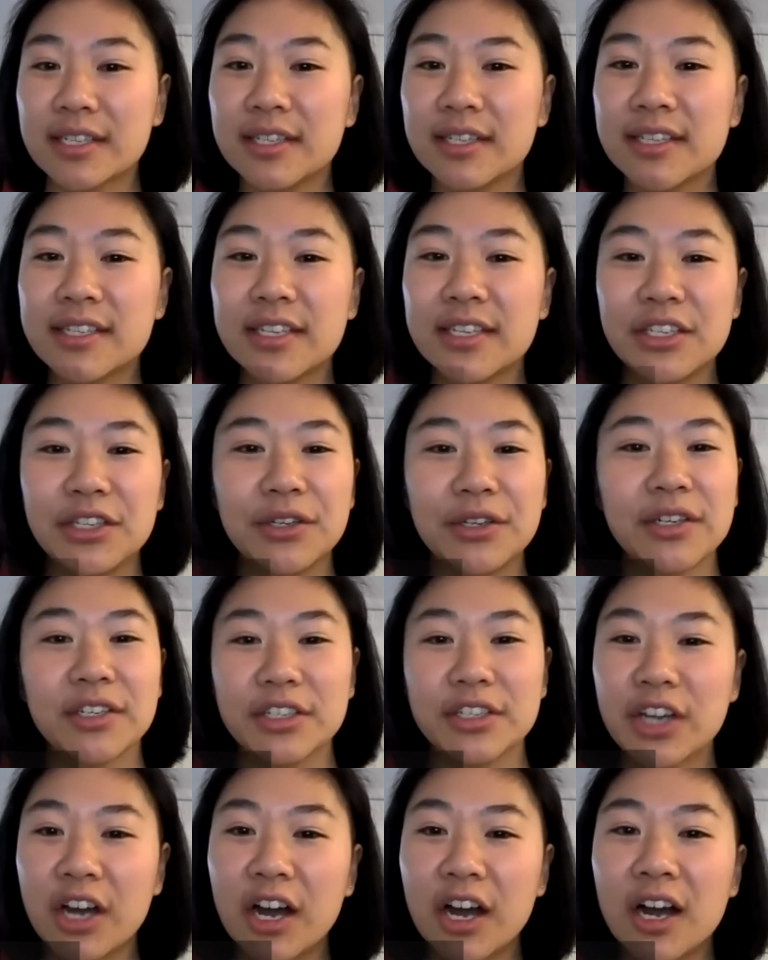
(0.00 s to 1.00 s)
listen, you can
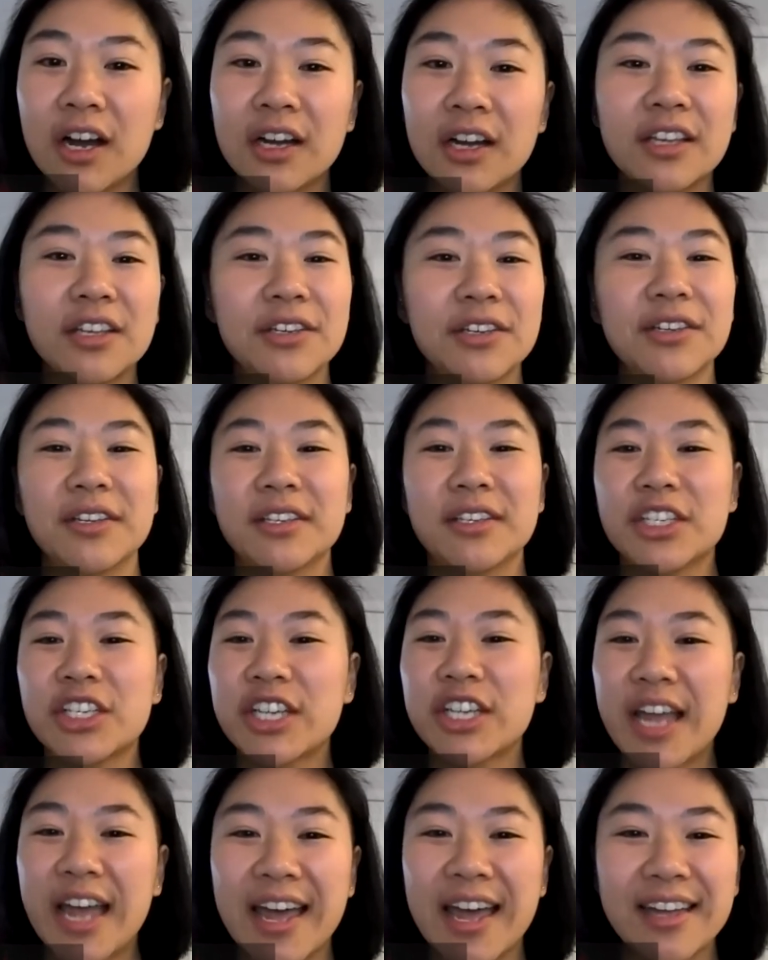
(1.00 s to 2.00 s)
talk, you can
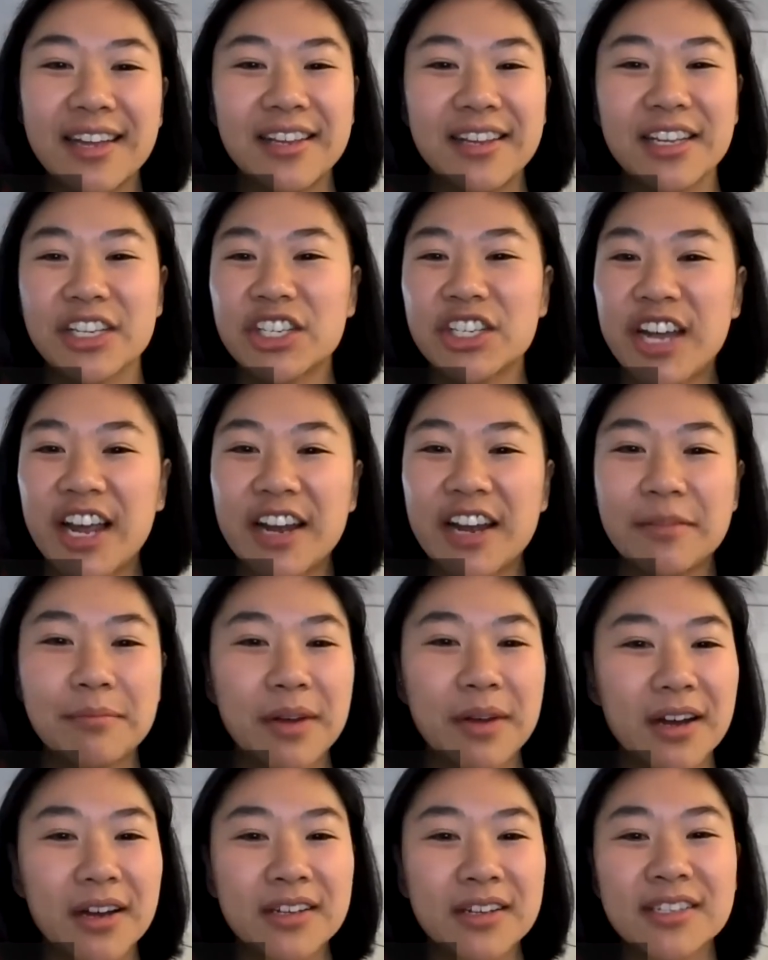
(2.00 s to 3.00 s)
chat in the chat
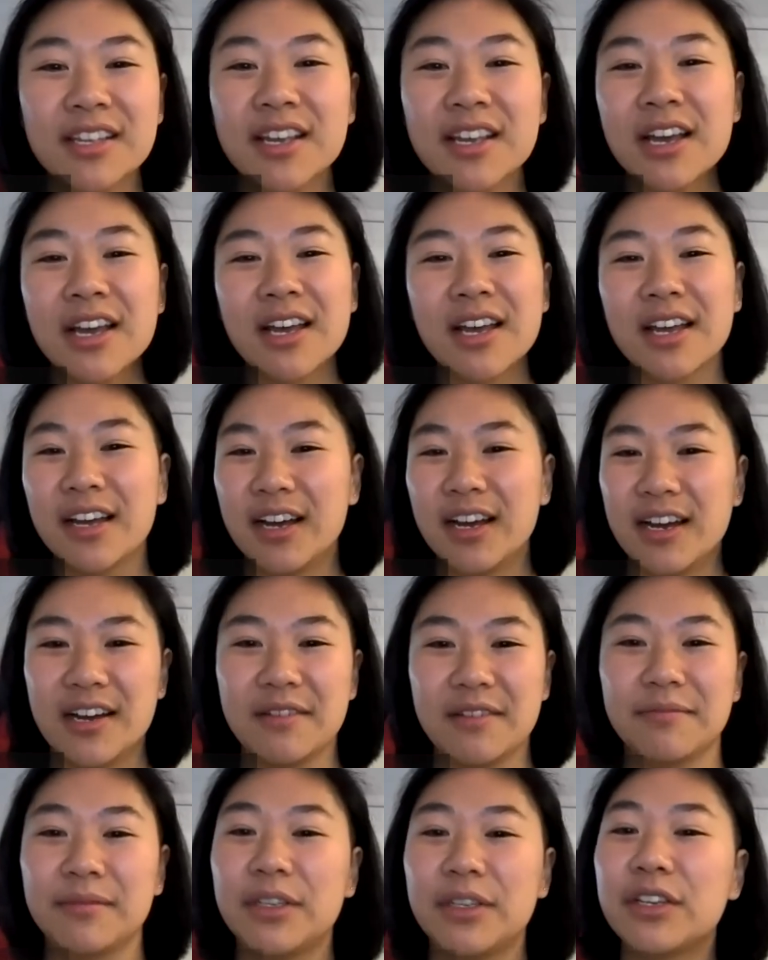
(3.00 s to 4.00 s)
box.
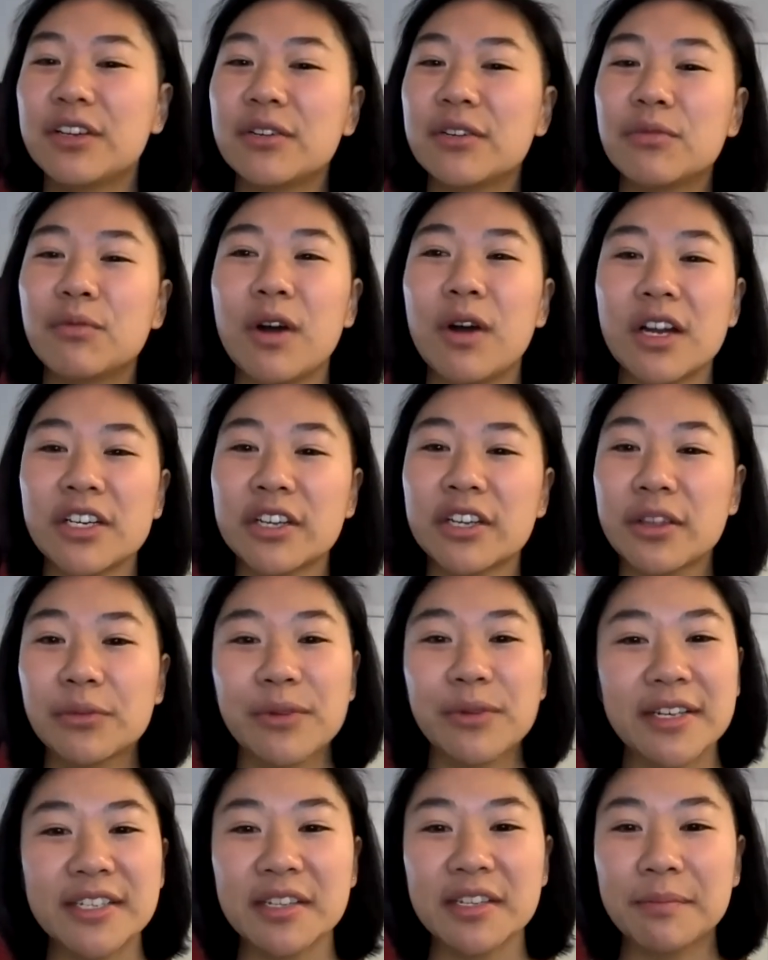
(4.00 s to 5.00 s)
You can watch the
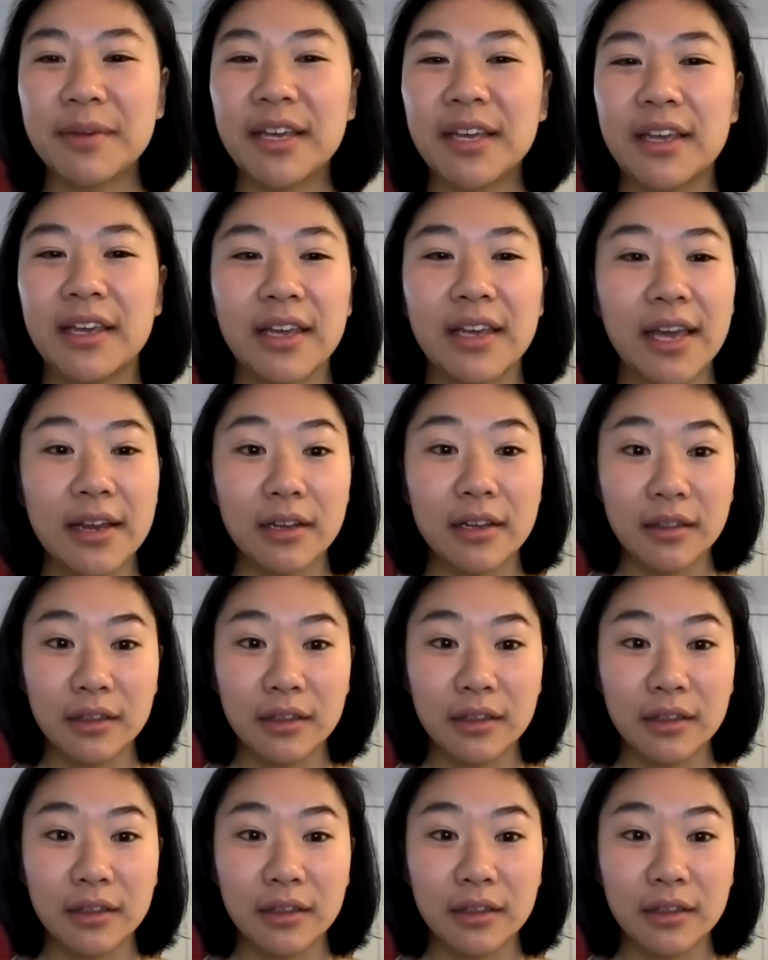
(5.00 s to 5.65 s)
recipe and